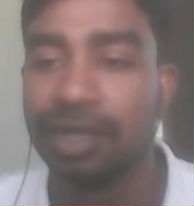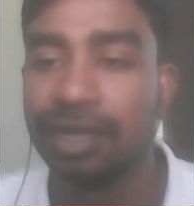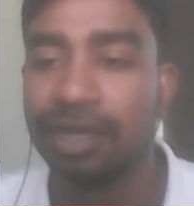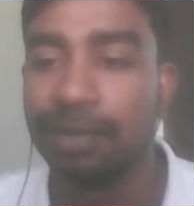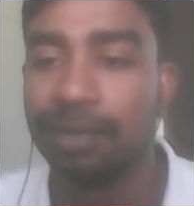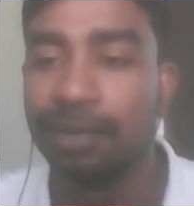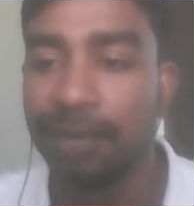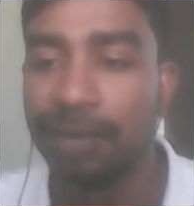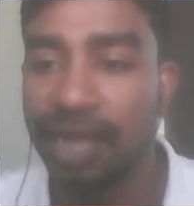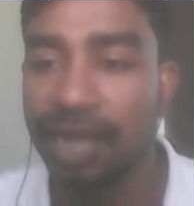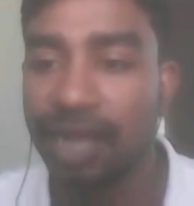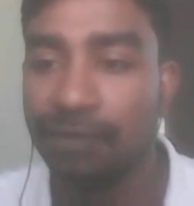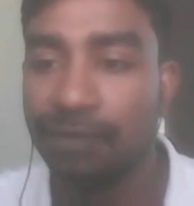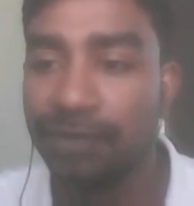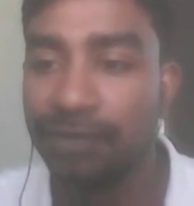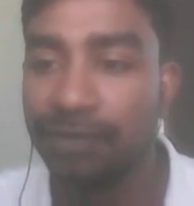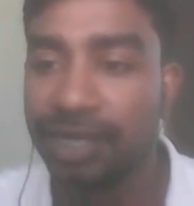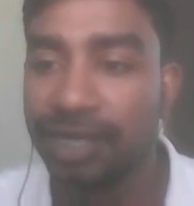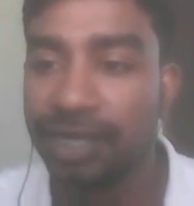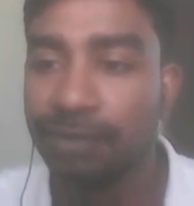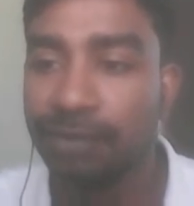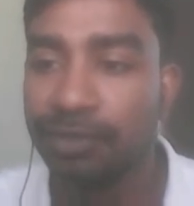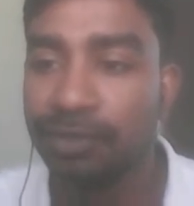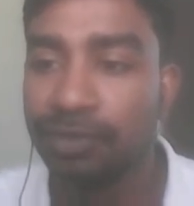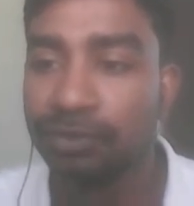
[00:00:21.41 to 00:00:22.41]
But every
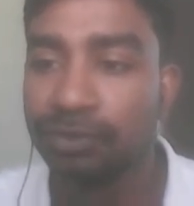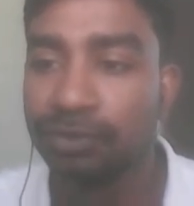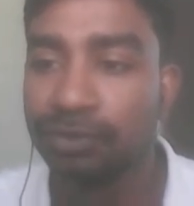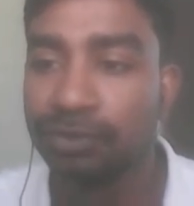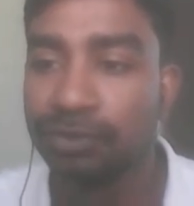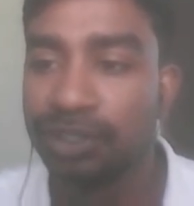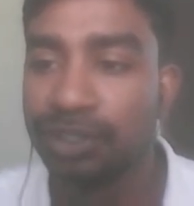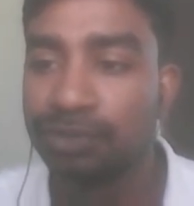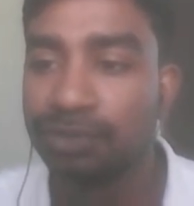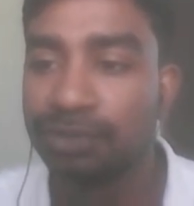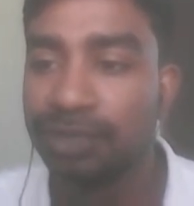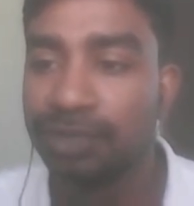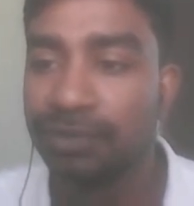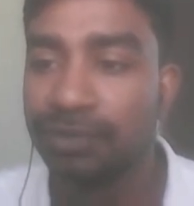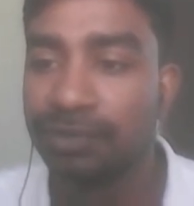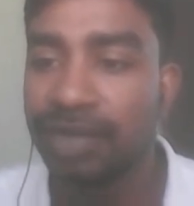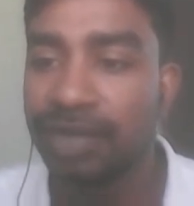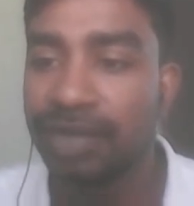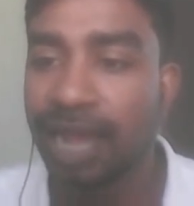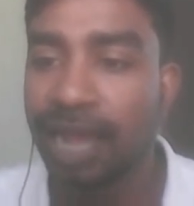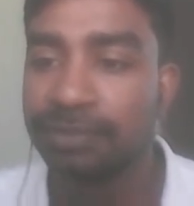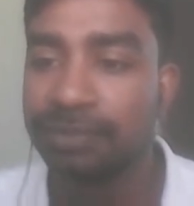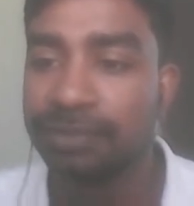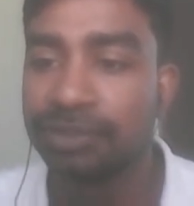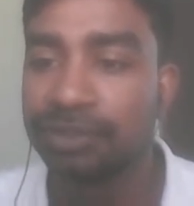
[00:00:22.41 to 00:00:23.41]
time you switch between
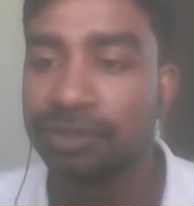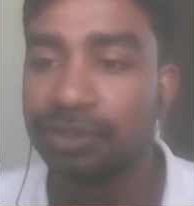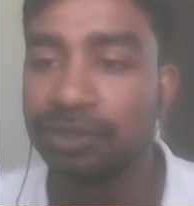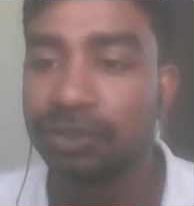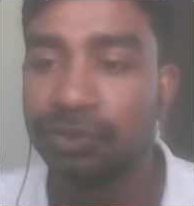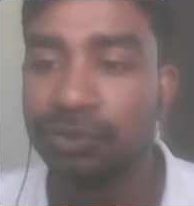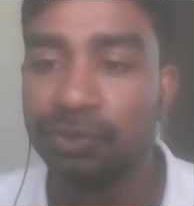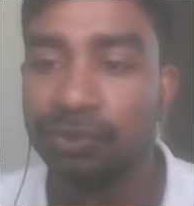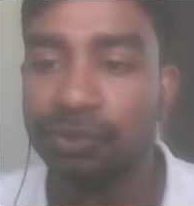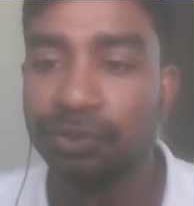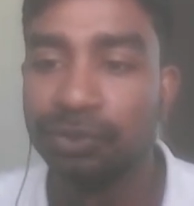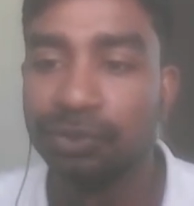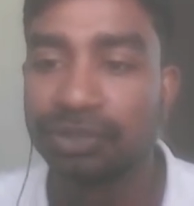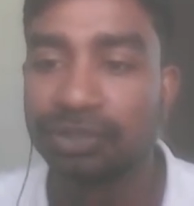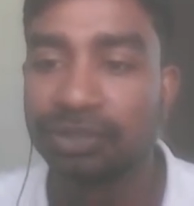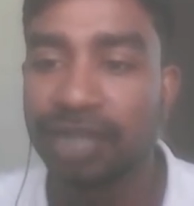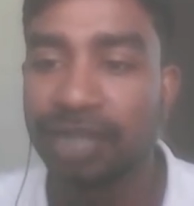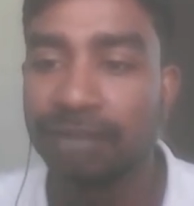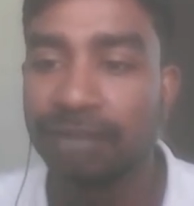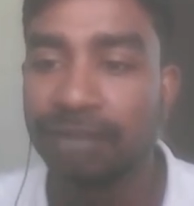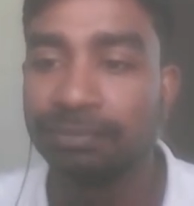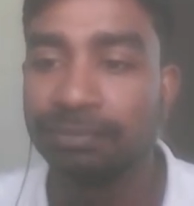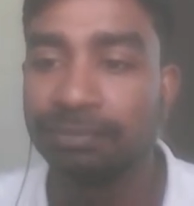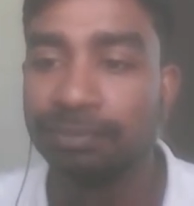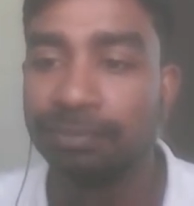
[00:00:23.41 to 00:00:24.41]
apps, you lose
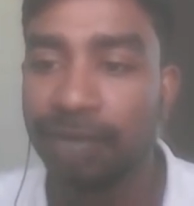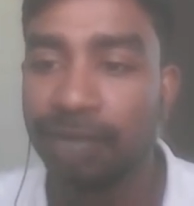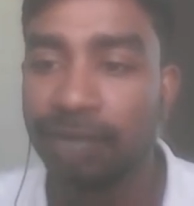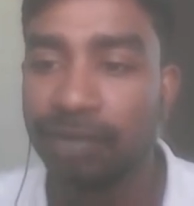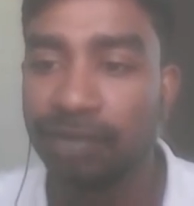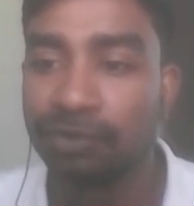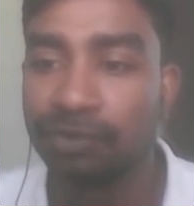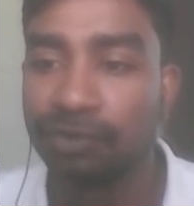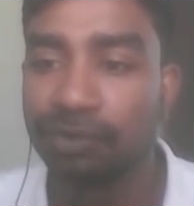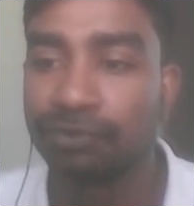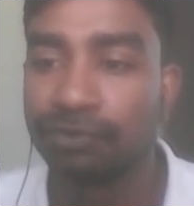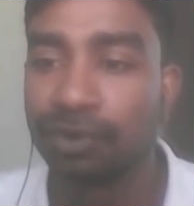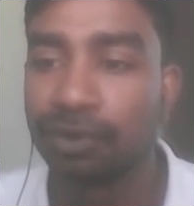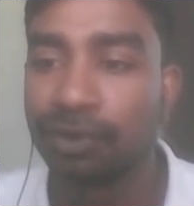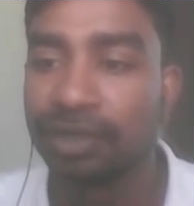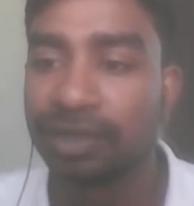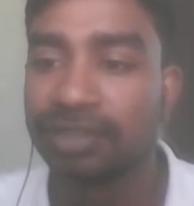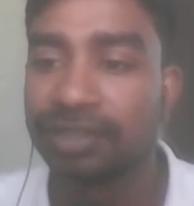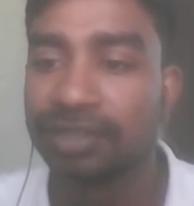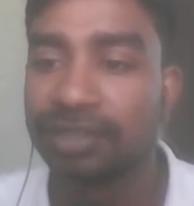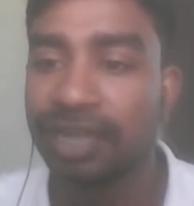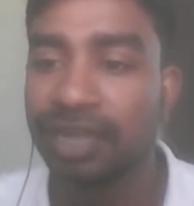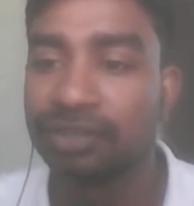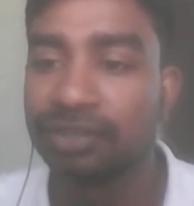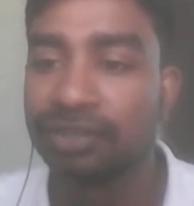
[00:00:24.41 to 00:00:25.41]
time, break your focus,
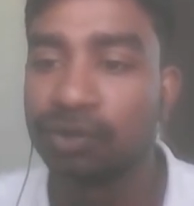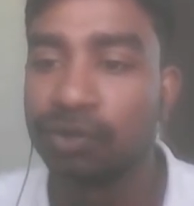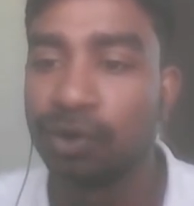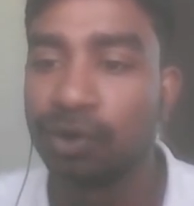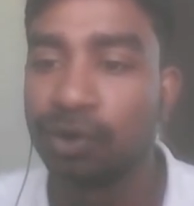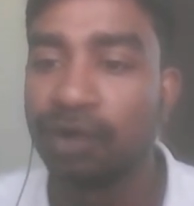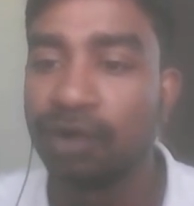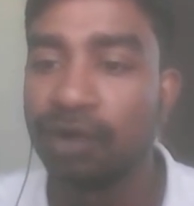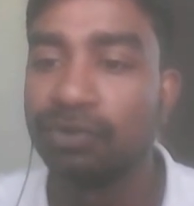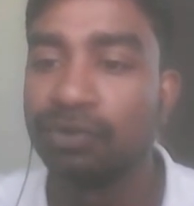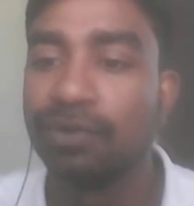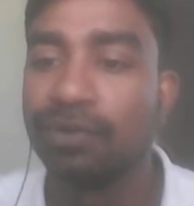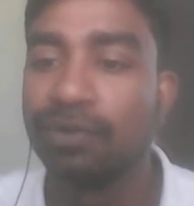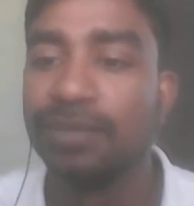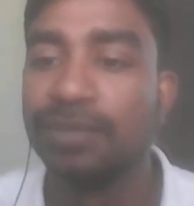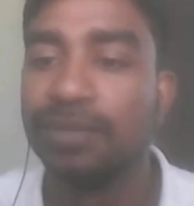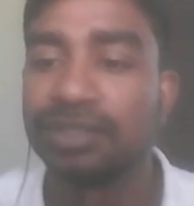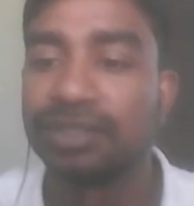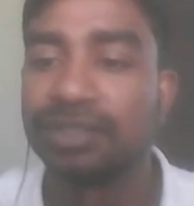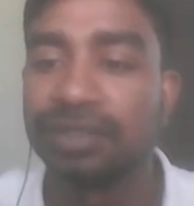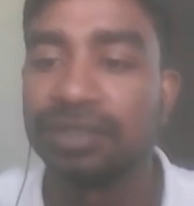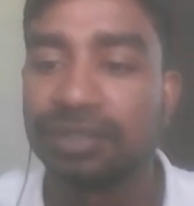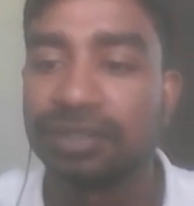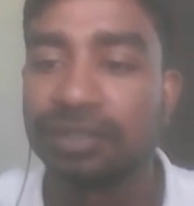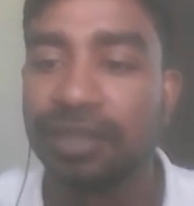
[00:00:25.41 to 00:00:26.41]
and slow down your
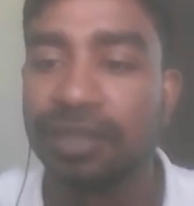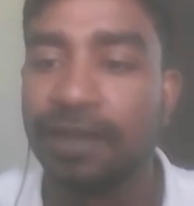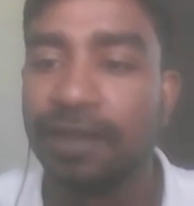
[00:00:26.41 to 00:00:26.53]
business.